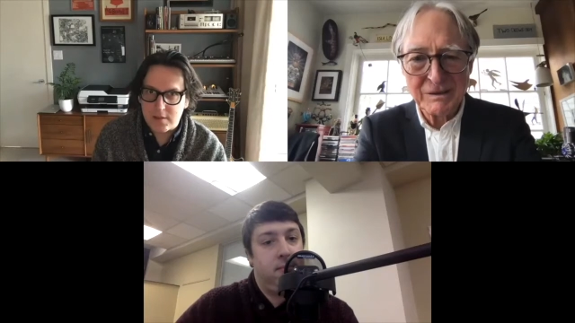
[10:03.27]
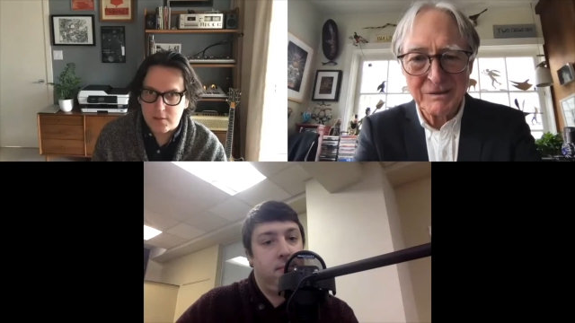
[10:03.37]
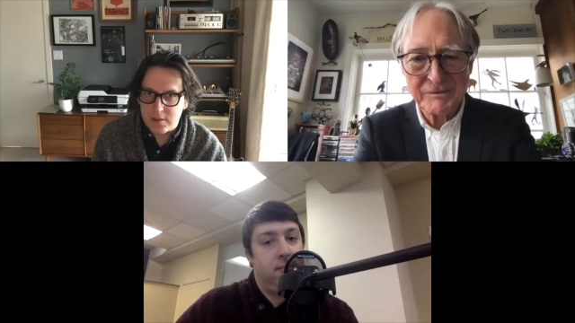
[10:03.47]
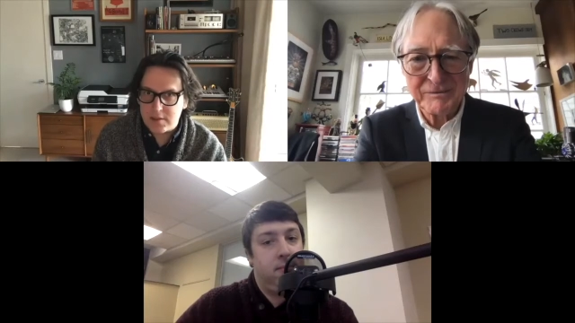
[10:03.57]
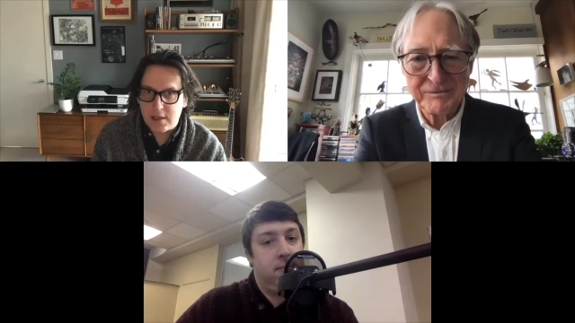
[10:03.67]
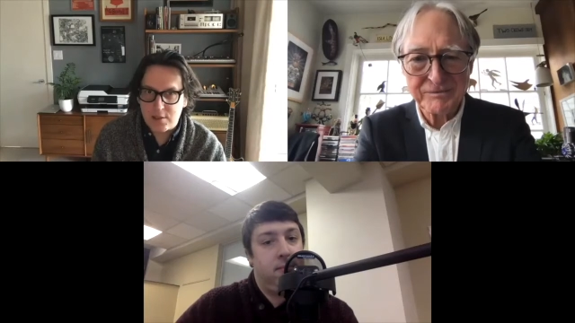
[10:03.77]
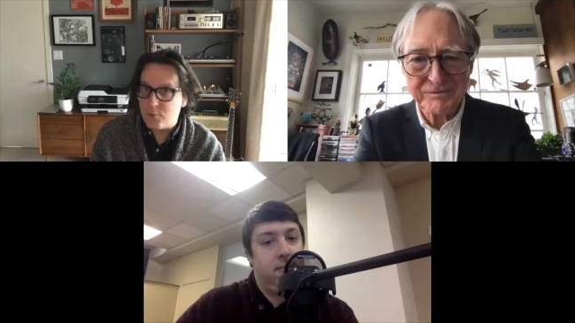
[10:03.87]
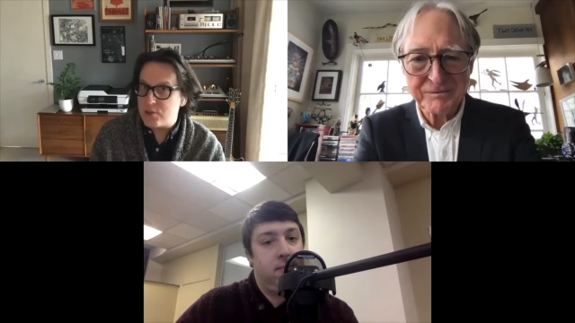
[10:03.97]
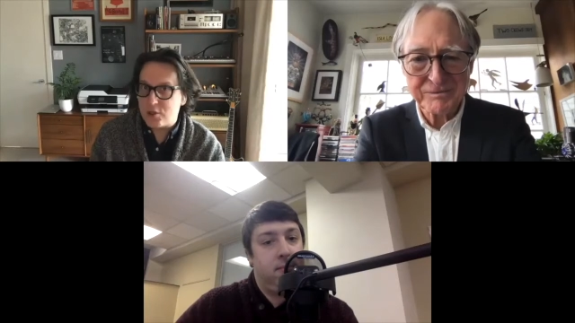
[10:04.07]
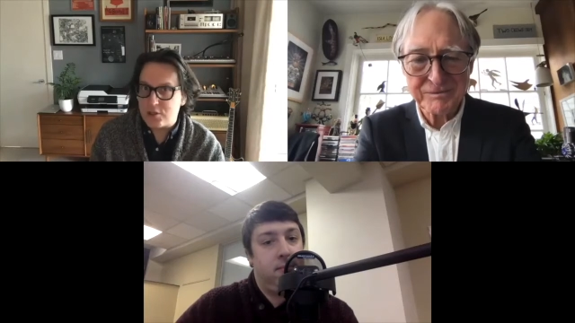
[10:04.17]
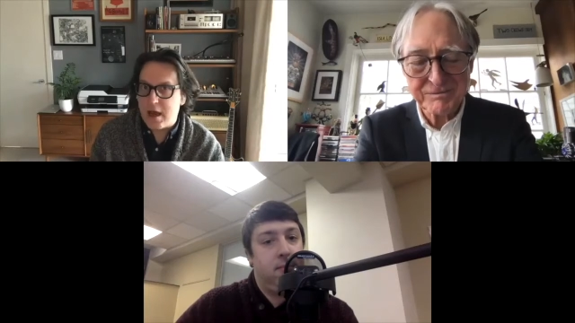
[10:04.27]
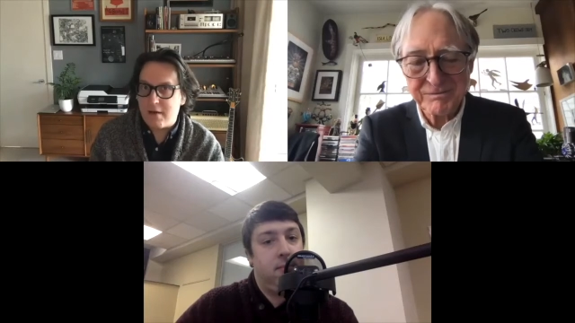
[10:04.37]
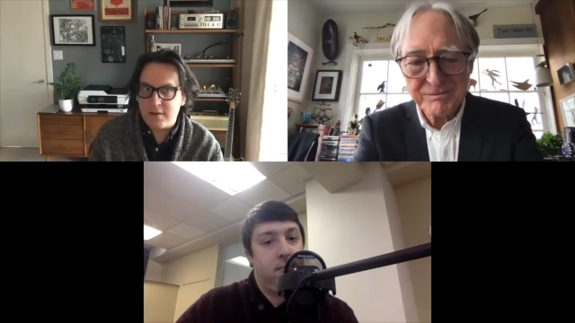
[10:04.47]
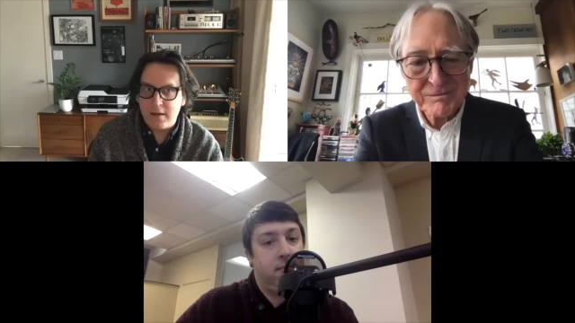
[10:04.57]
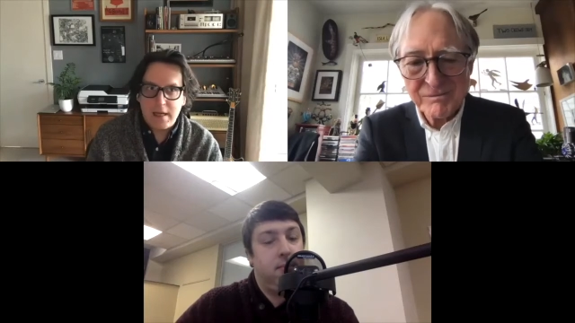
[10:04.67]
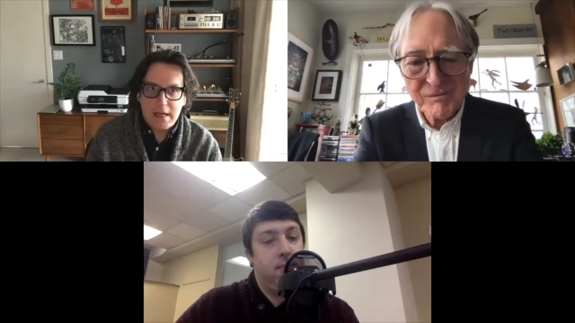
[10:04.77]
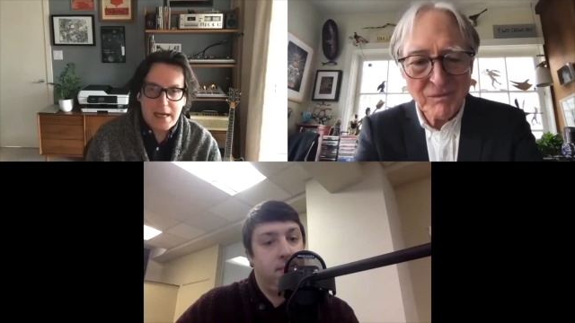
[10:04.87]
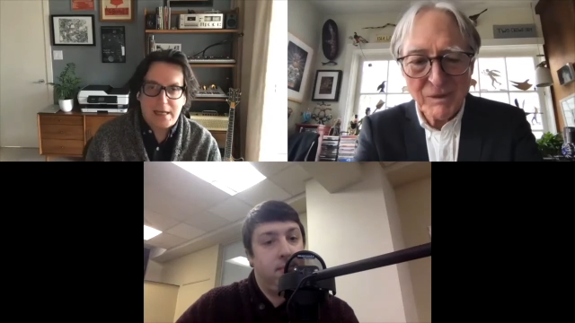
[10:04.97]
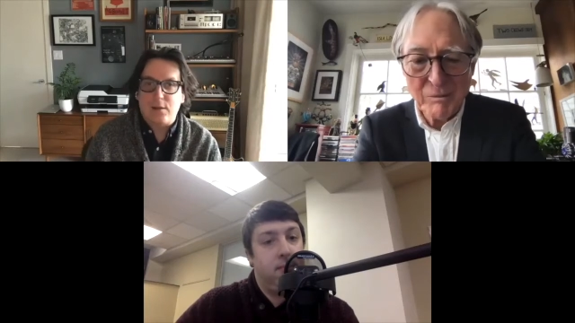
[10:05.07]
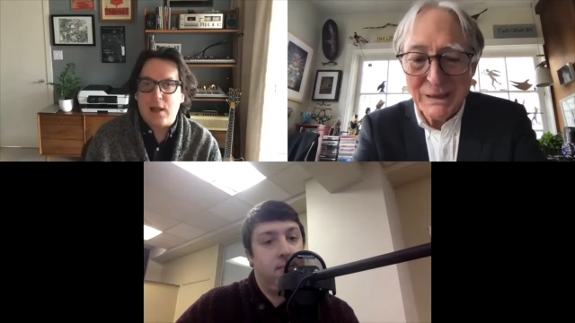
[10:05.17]
Speaker 1: it's it's always good to have a
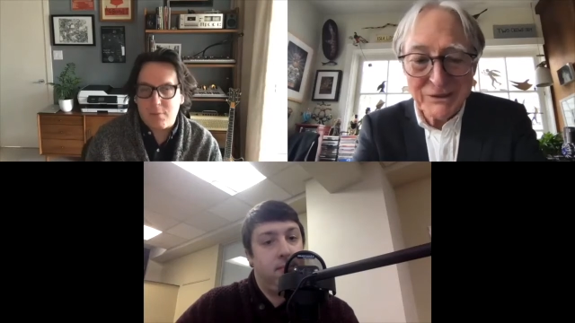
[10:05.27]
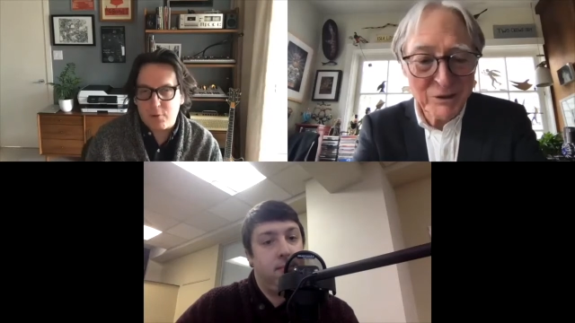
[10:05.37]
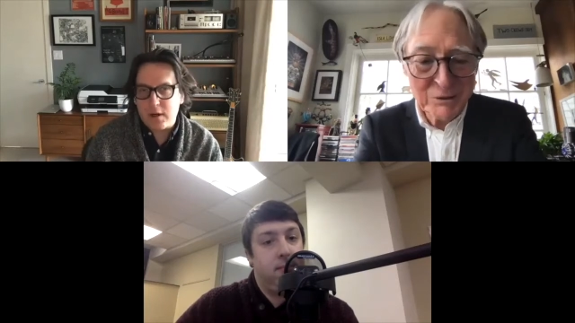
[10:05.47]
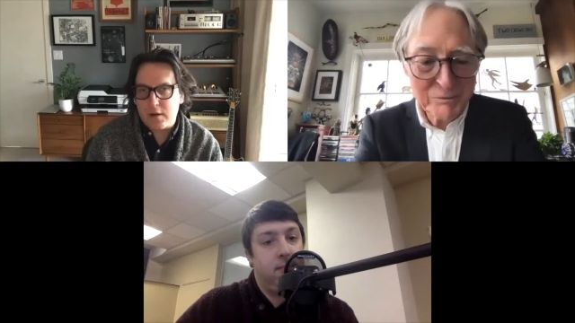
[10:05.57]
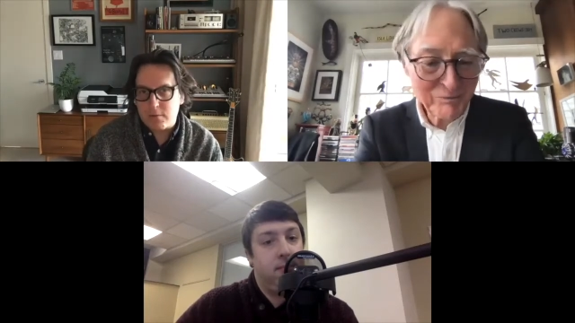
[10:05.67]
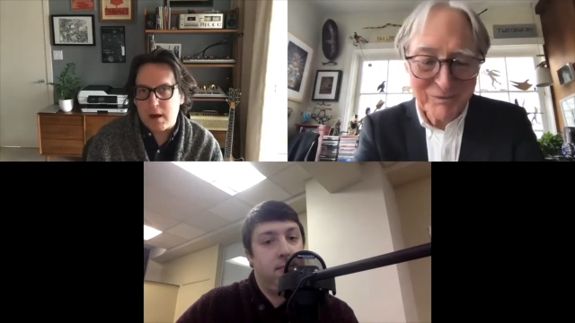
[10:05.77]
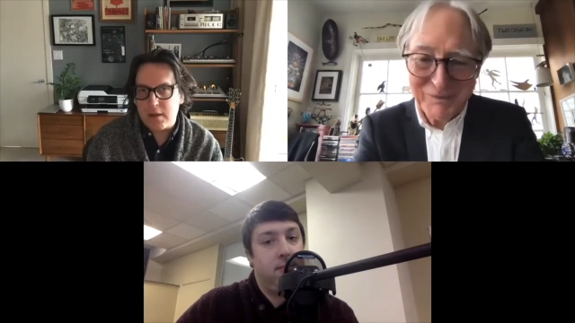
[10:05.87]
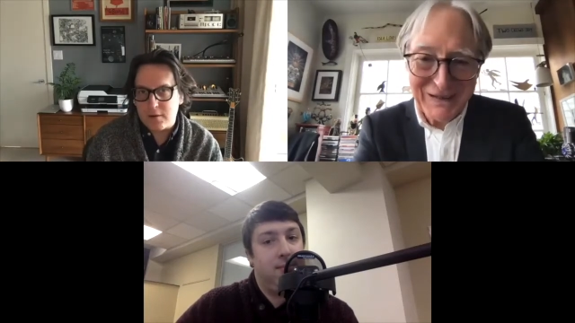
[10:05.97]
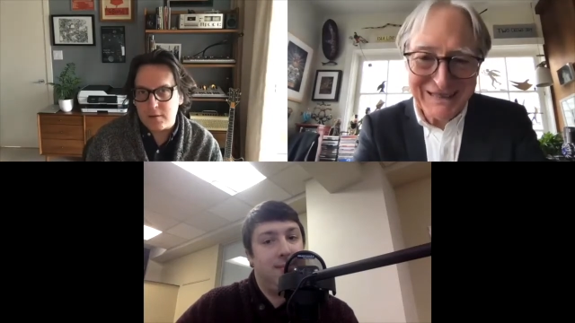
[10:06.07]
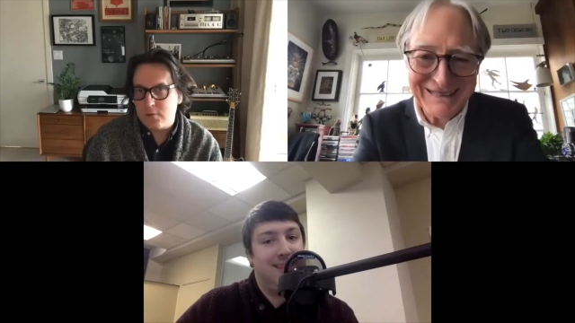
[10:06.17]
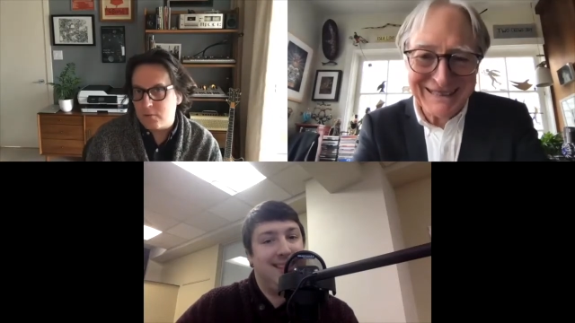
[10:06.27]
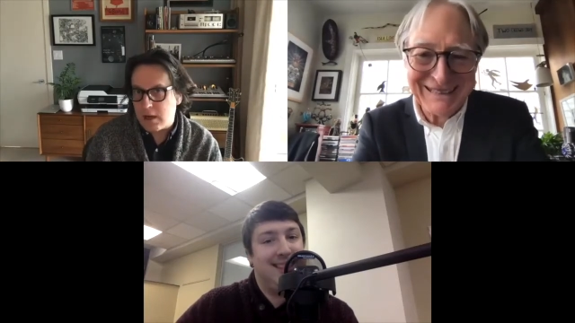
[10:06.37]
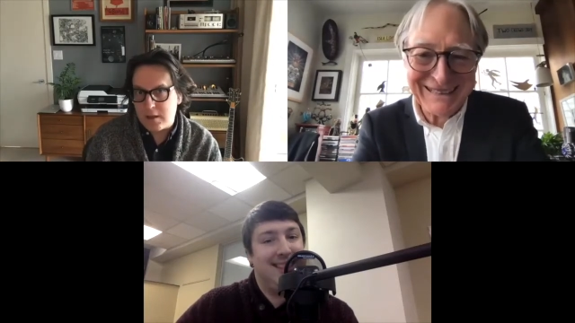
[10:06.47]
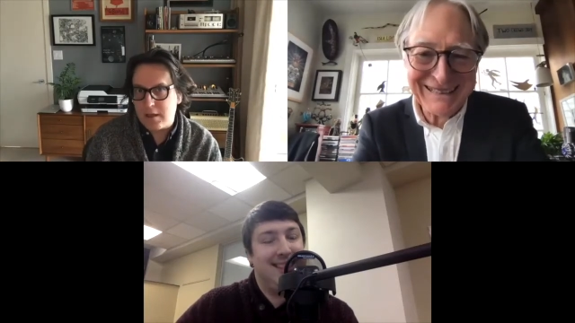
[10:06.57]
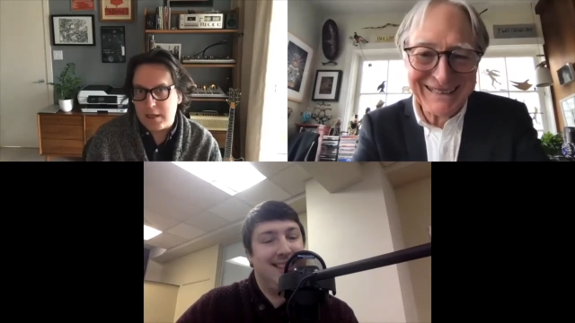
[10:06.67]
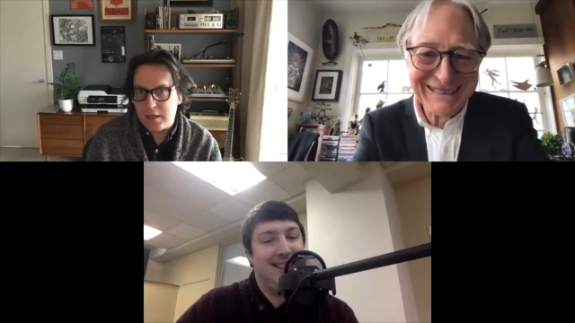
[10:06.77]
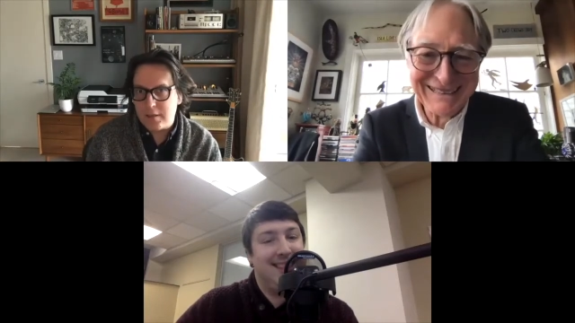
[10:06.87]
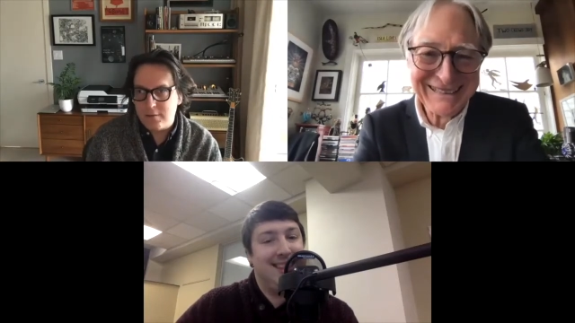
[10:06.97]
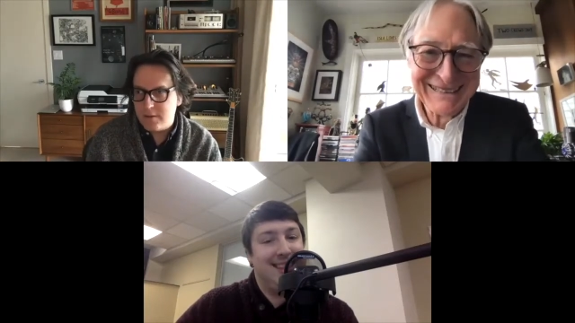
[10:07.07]
collaborator rather rather than a